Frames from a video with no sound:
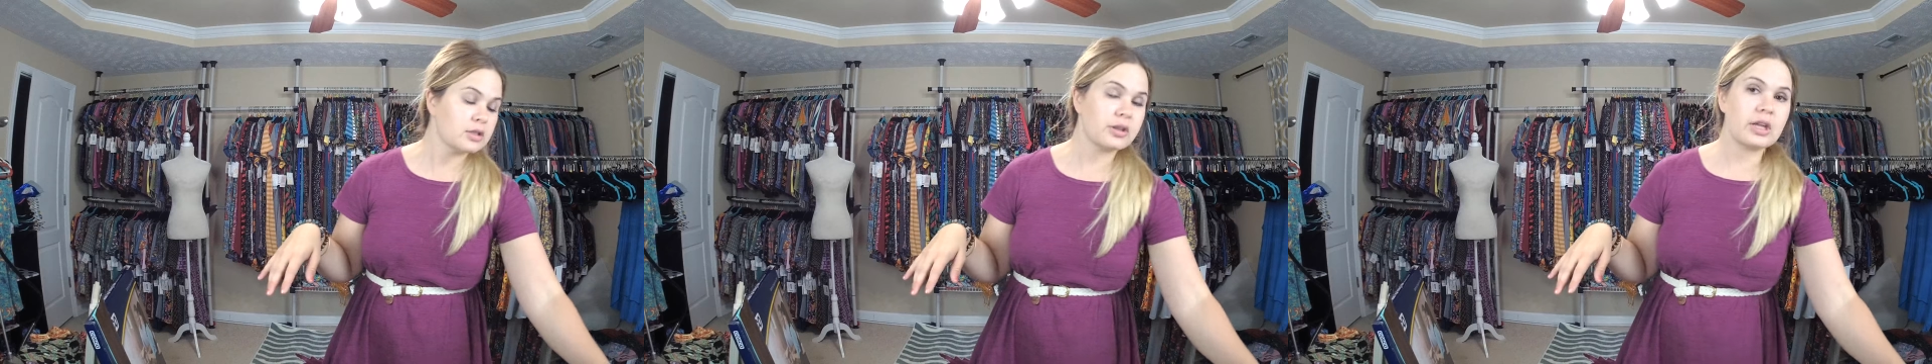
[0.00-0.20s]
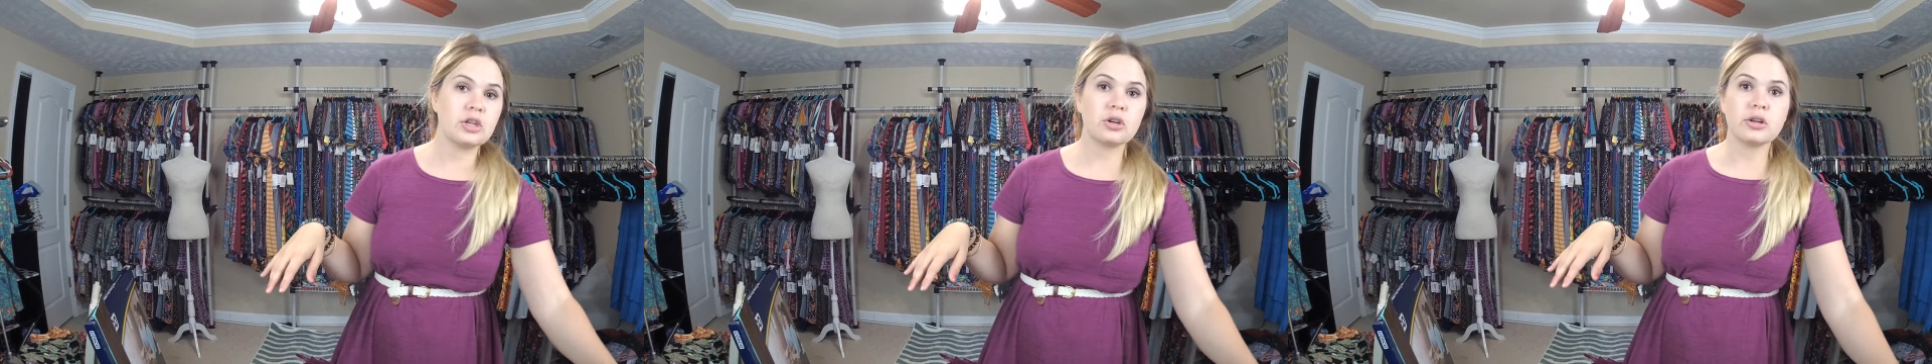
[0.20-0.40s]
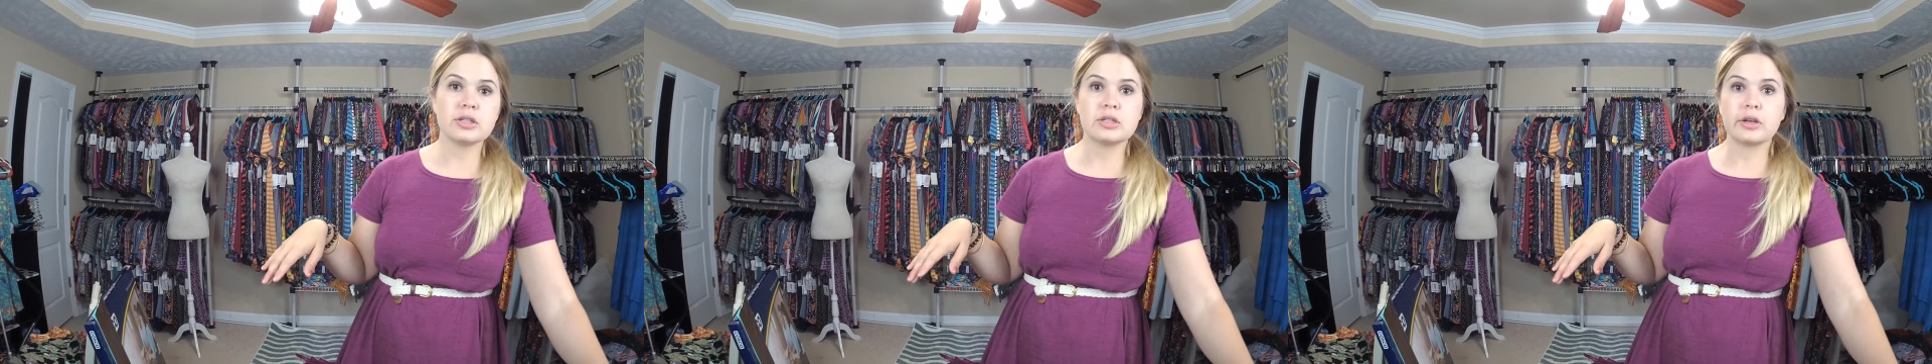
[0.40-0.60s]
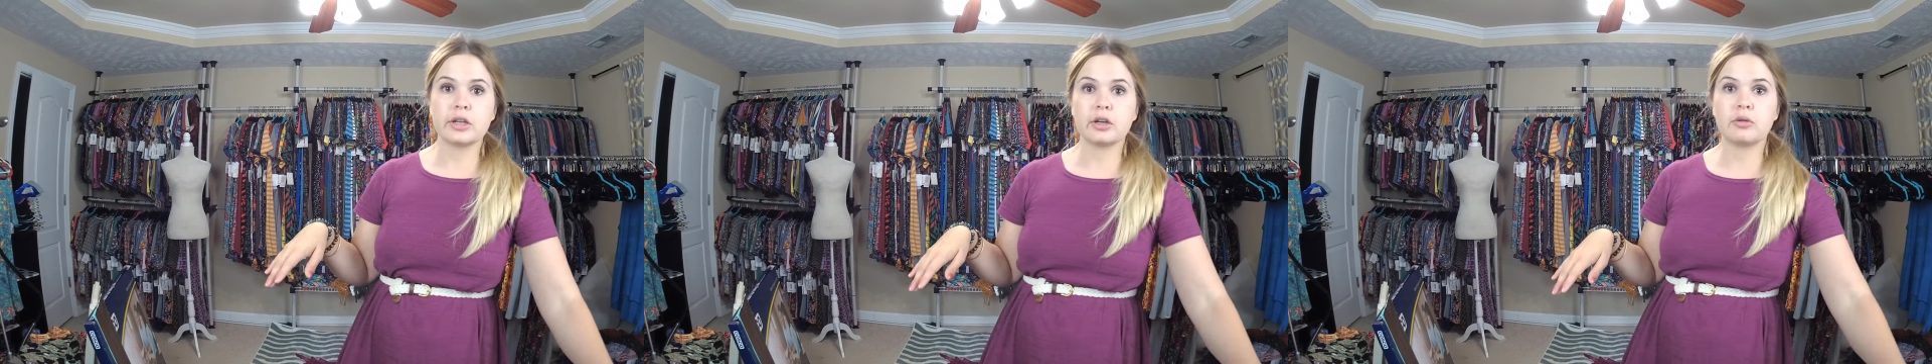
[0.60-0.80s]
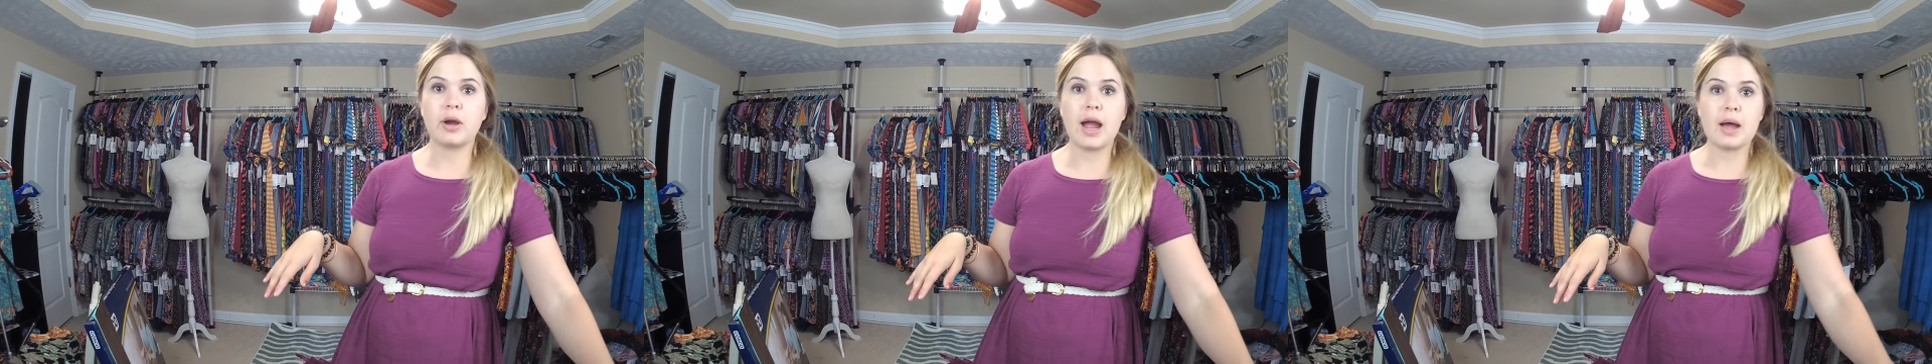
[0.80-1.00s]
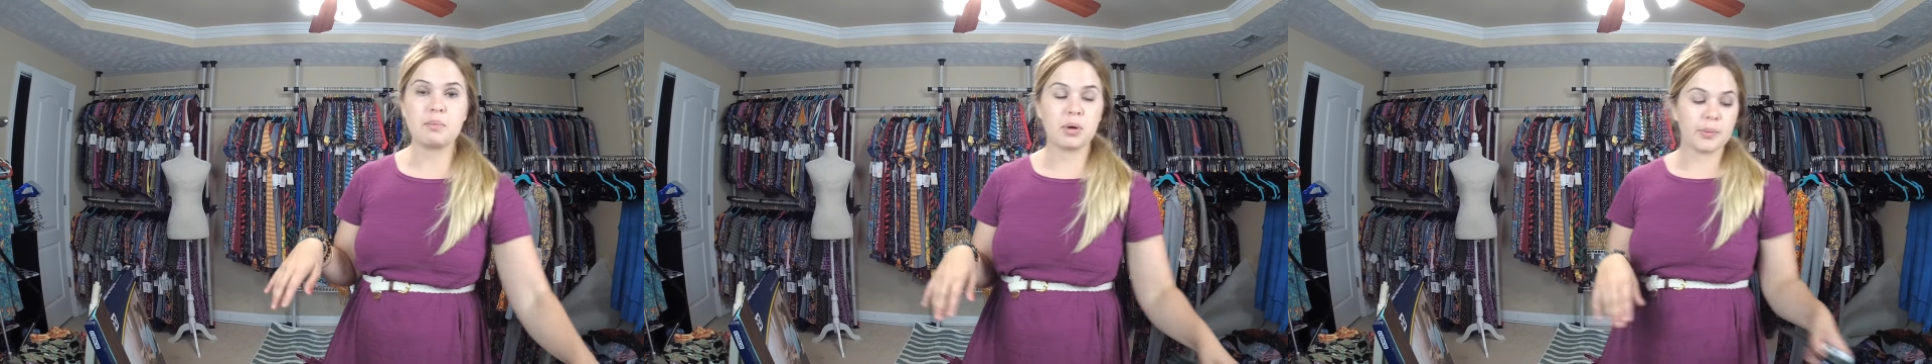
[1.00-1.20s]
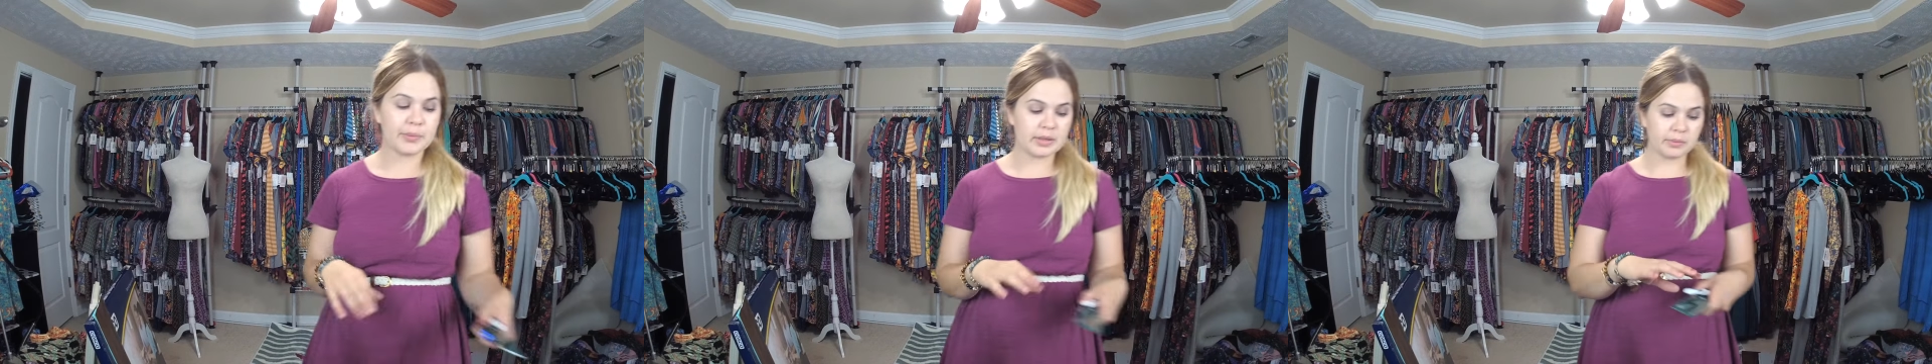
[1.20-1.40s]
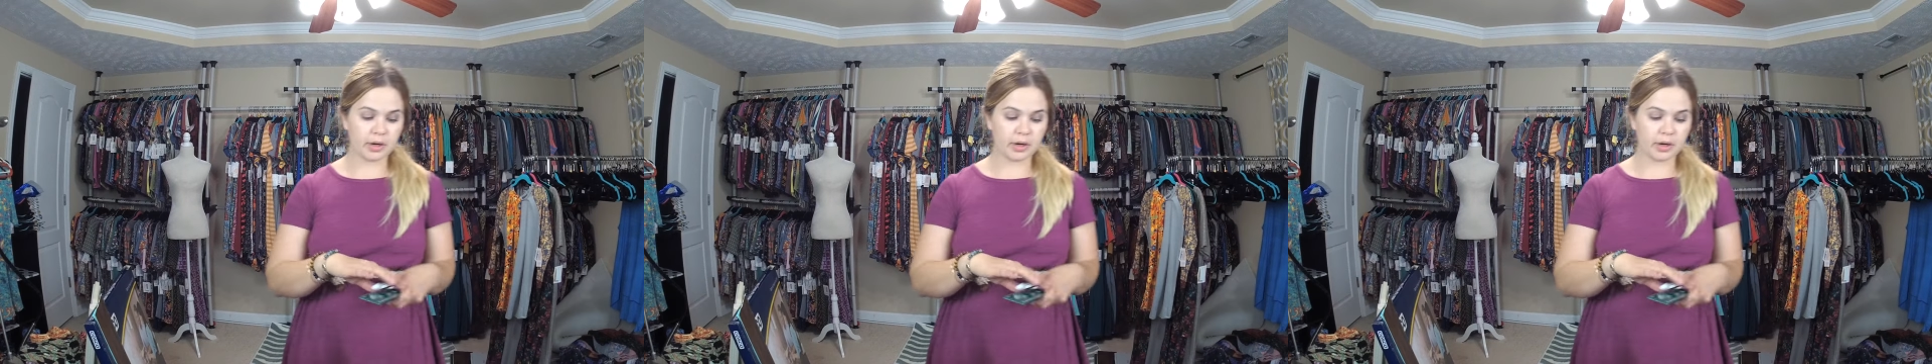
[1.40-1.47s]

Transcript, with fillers: So then you're also going to grab permanent